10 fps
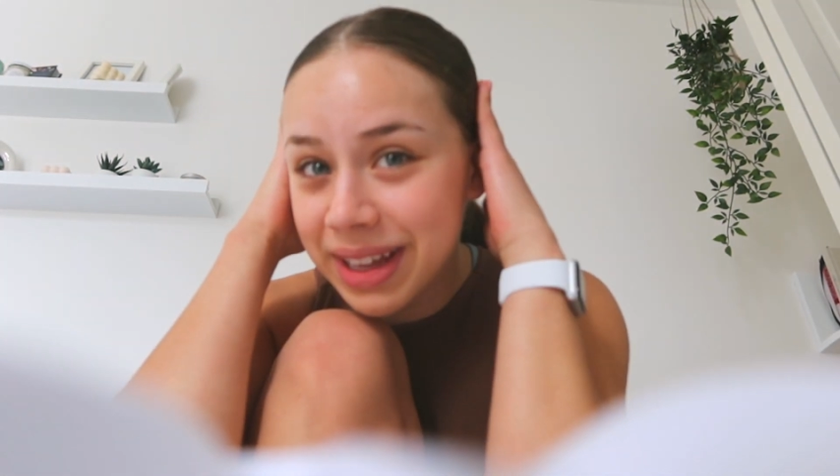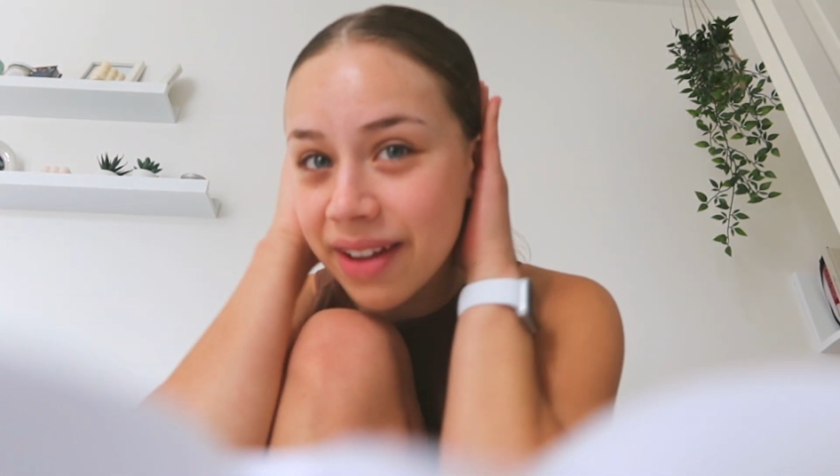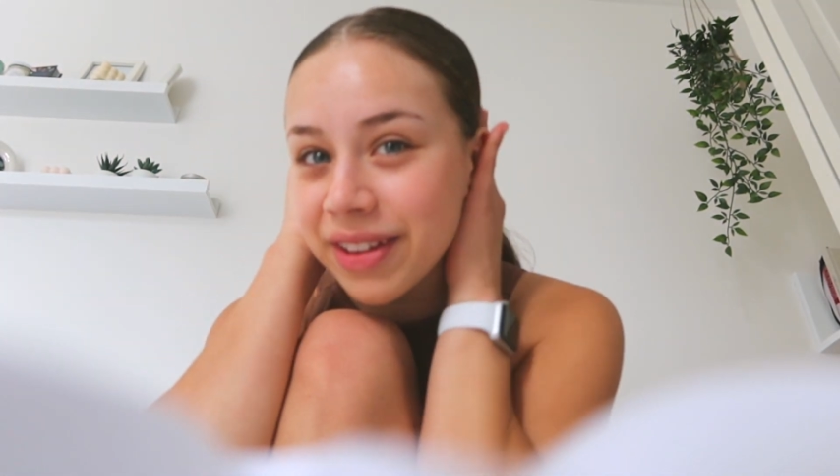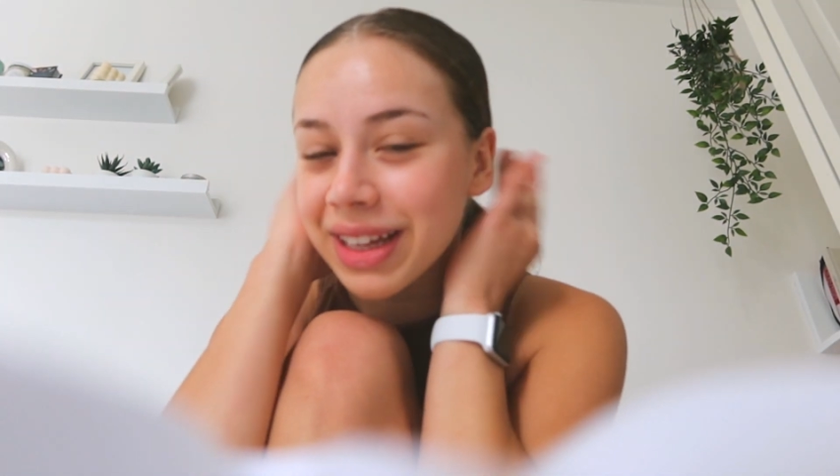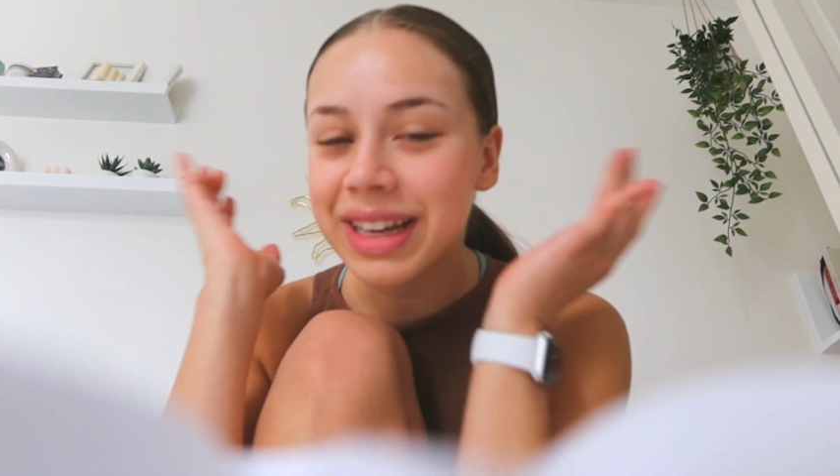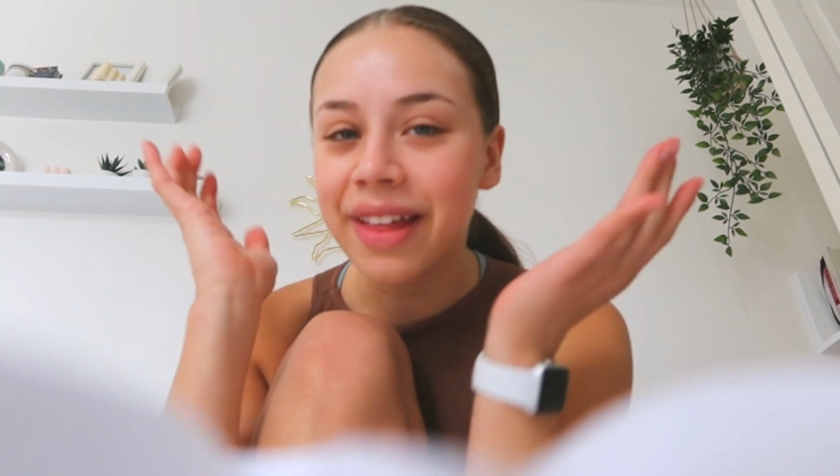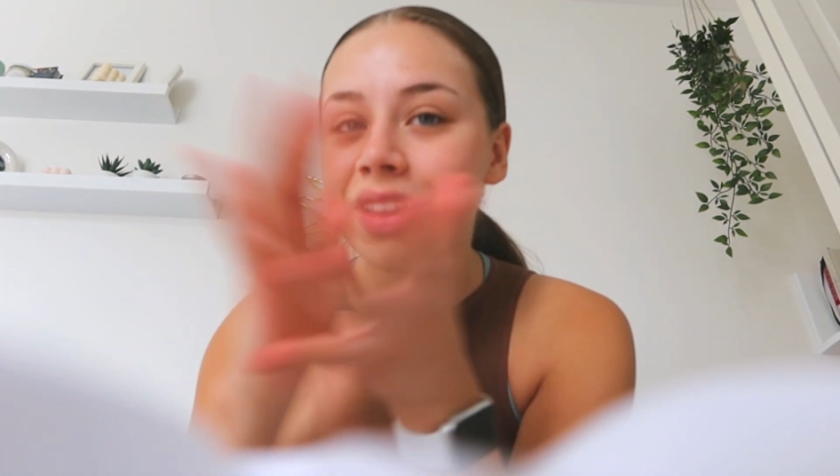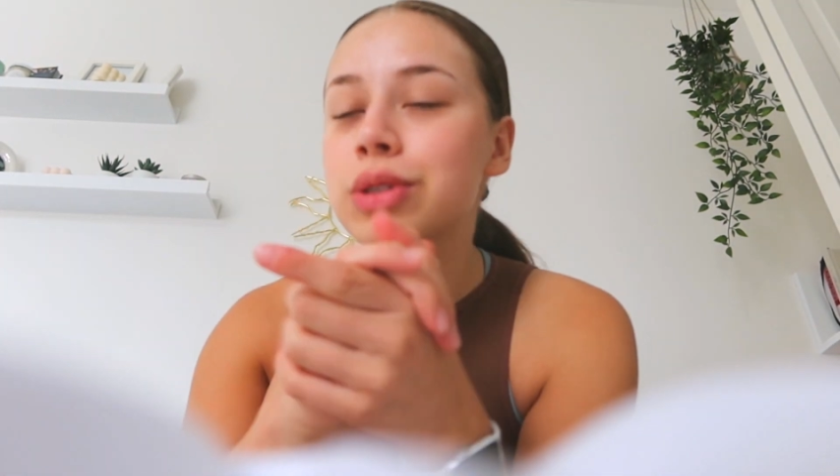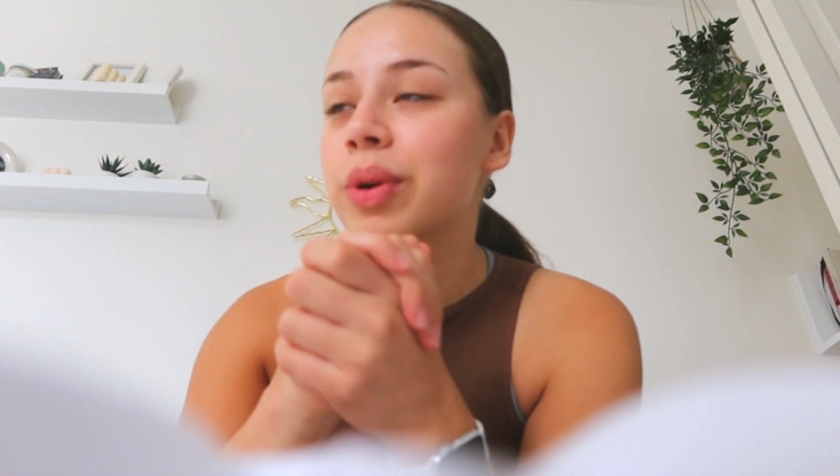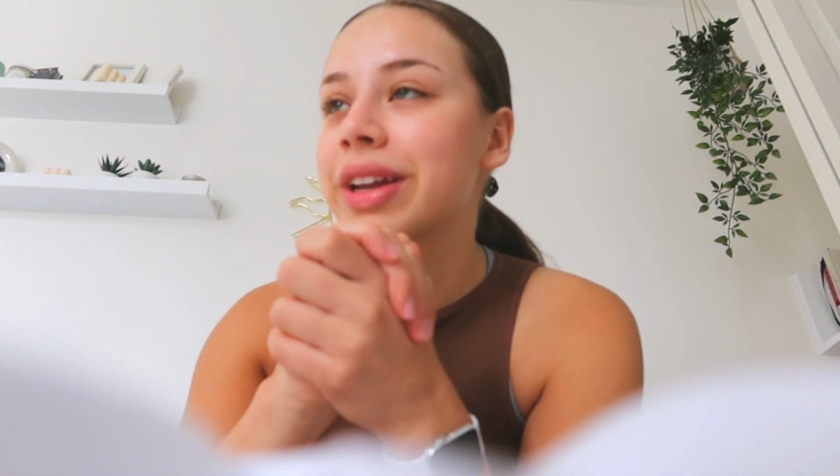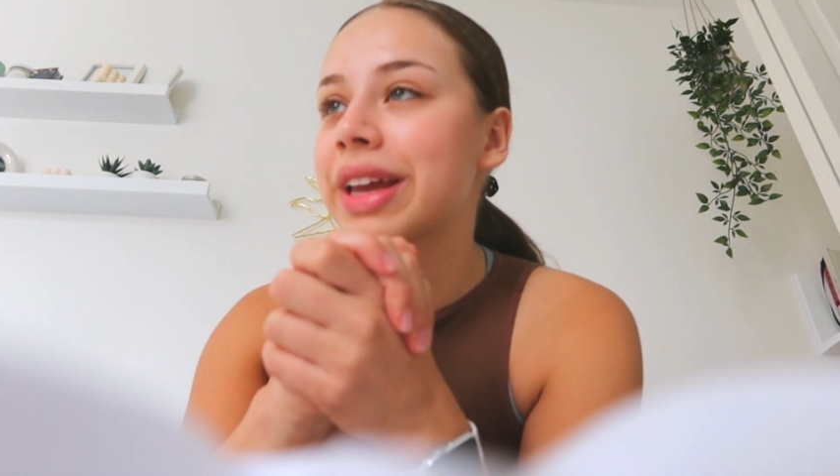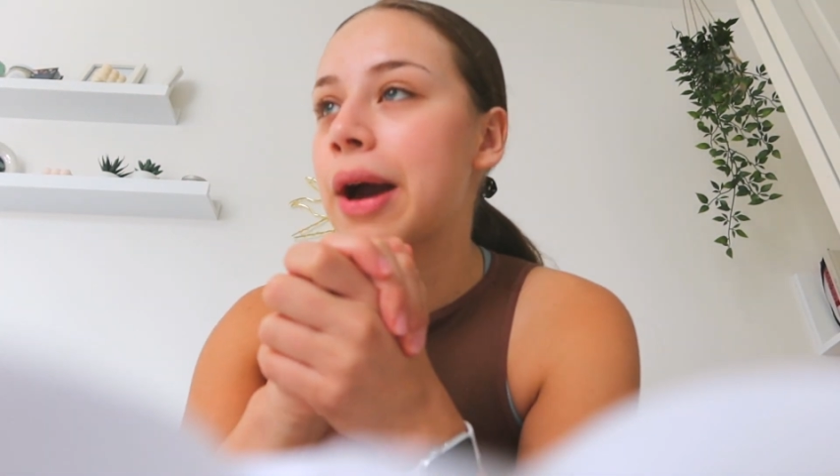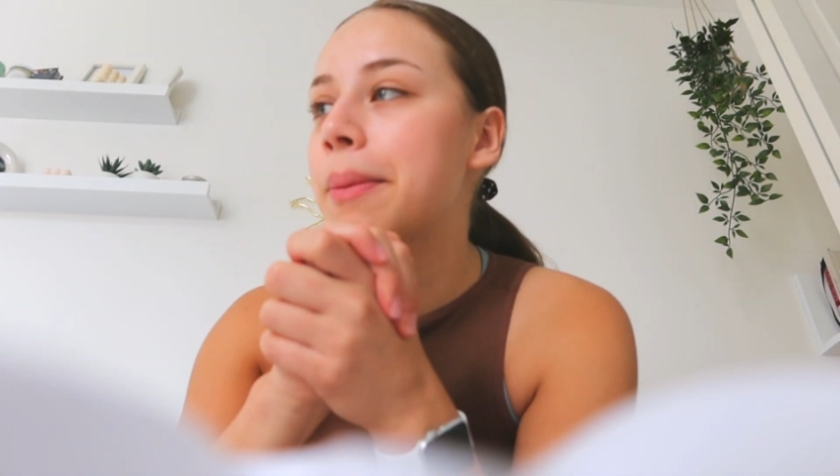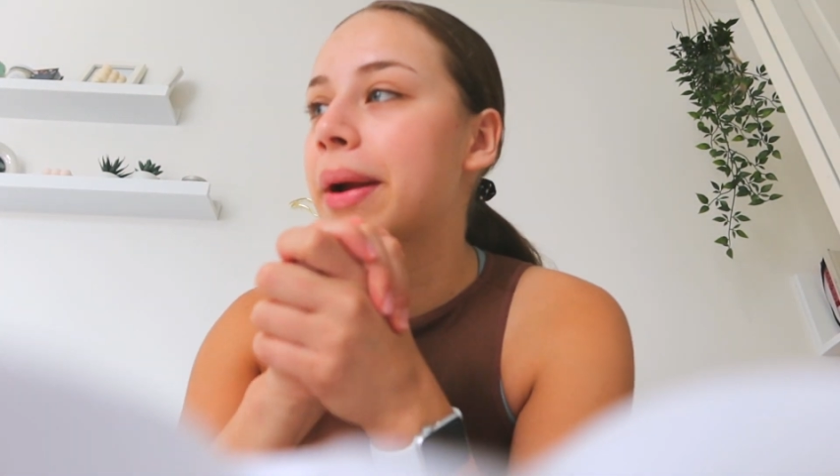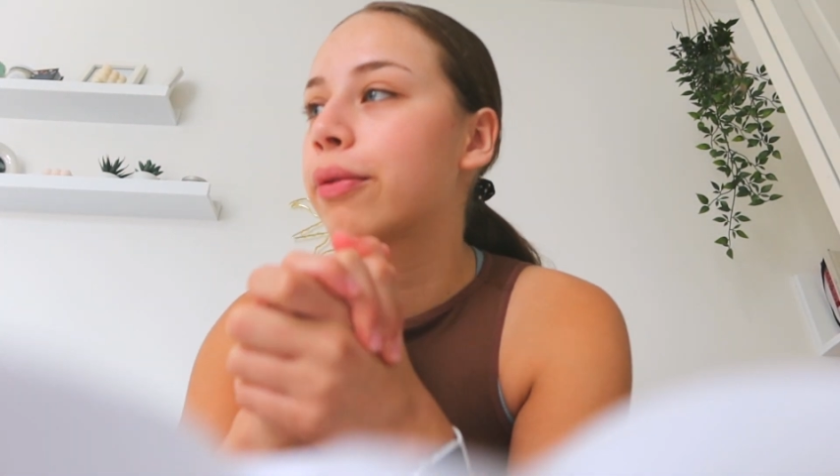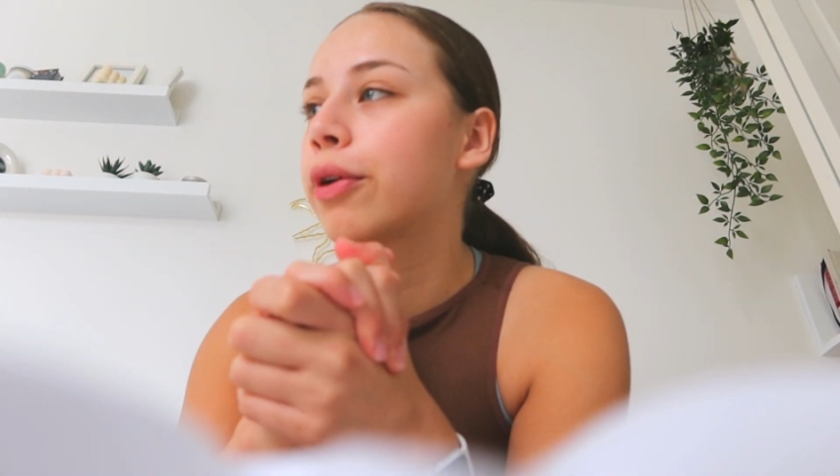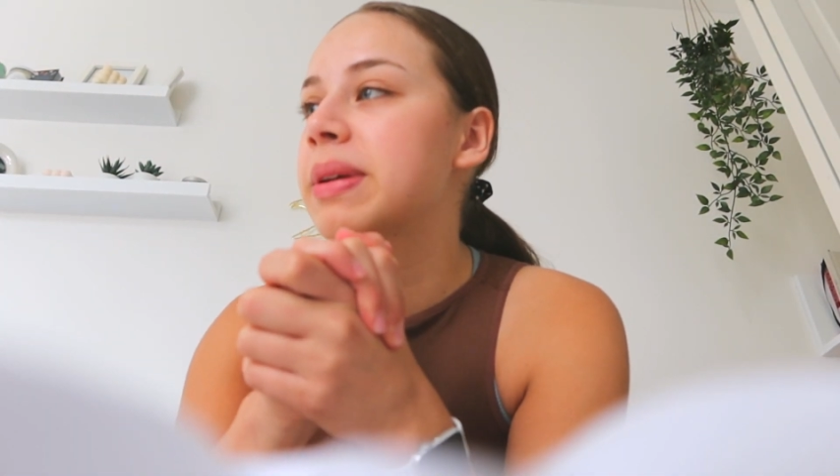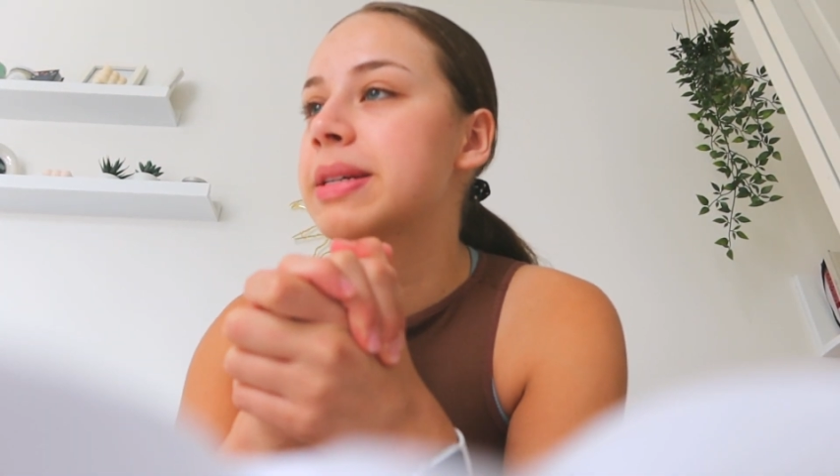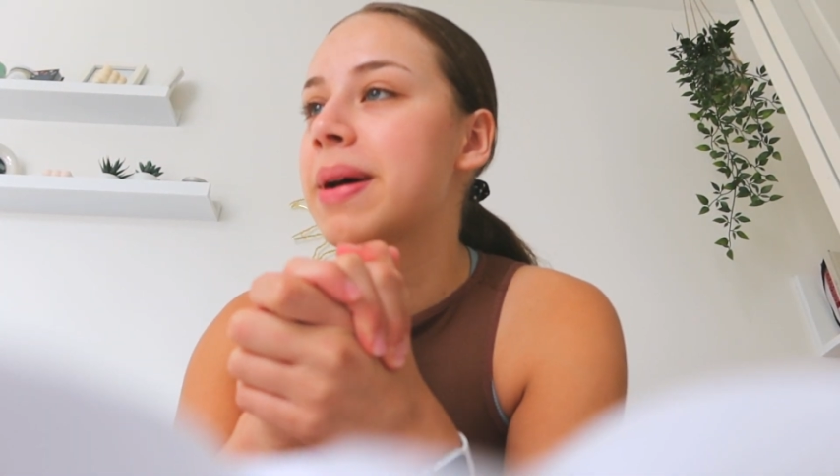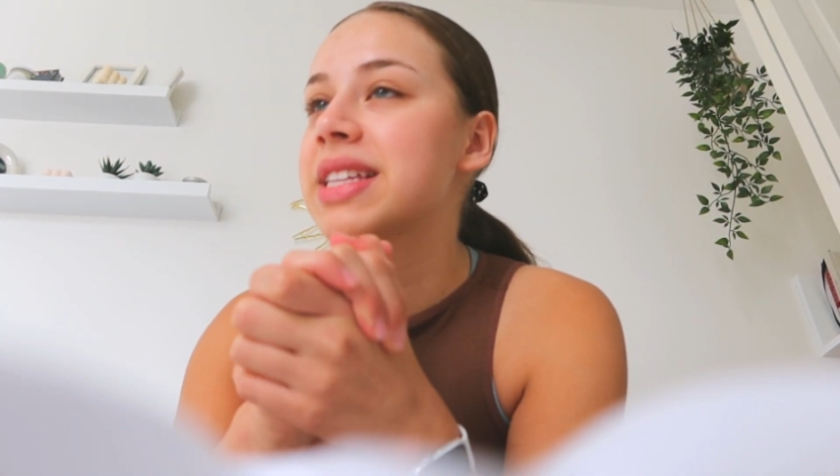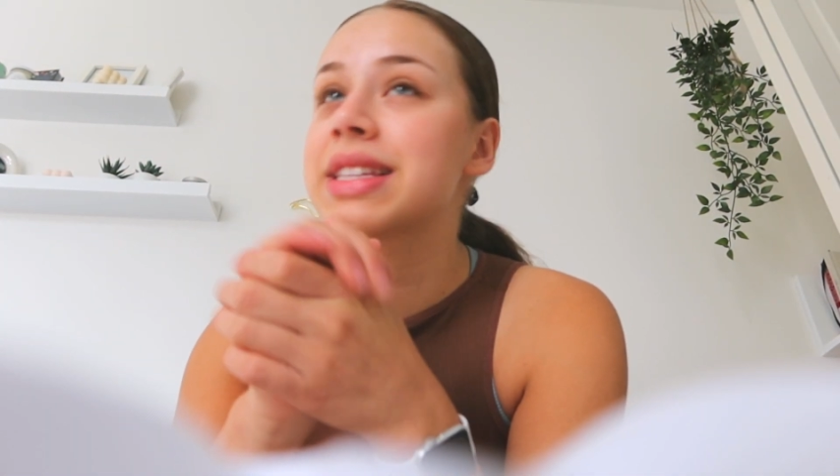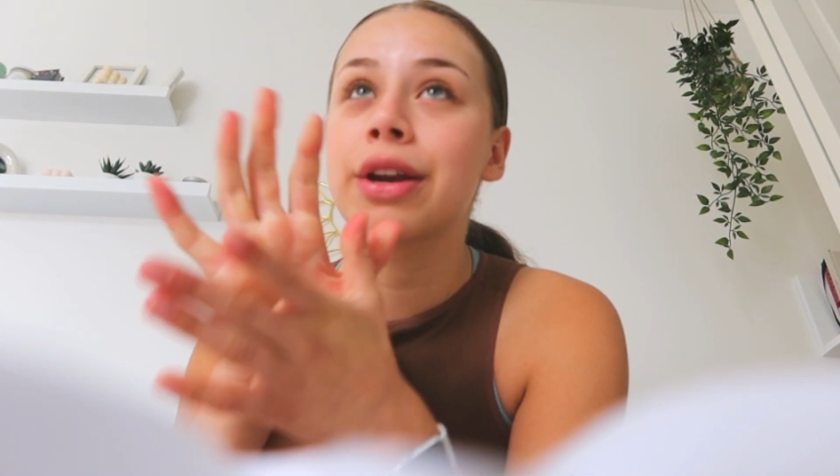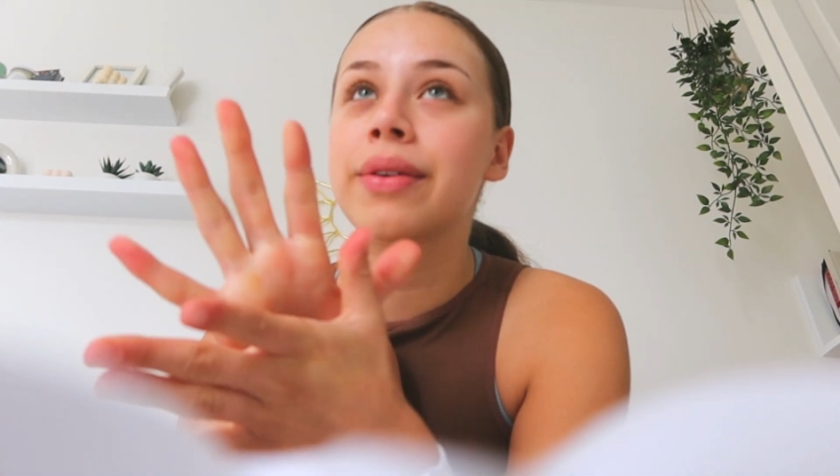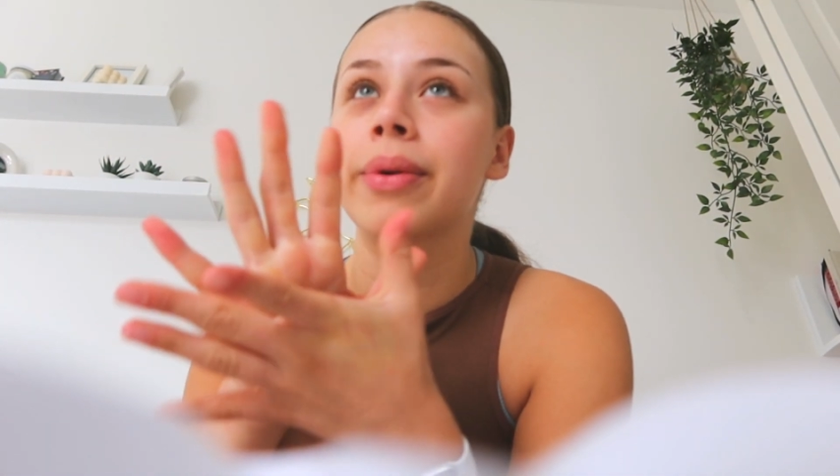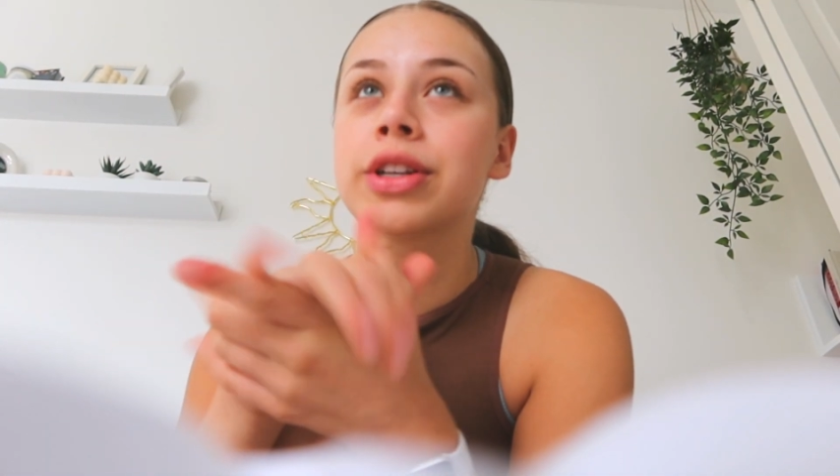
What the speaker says: Like, I feel like nothing's working out. My room is a mess. I don't even